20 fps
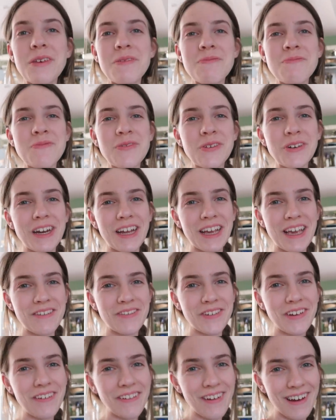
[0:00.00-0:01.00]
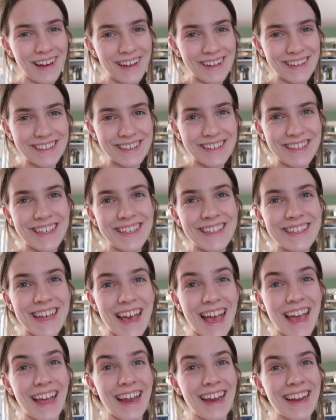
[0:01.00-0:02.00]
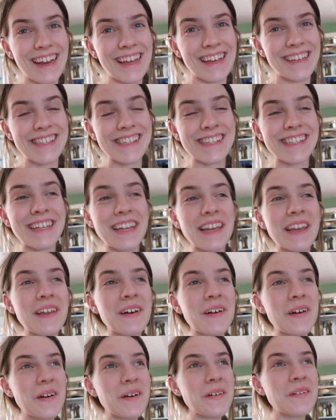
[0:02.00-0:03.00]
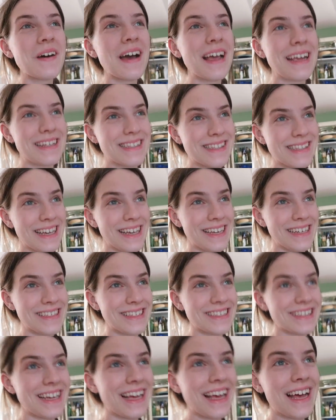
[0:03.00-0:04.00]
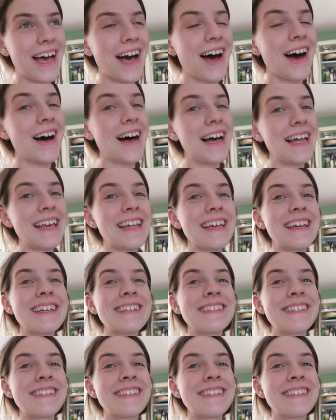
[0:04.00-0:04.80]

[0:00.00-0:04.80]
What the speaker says: Good morning, everyone. Today is the long-awaited, highly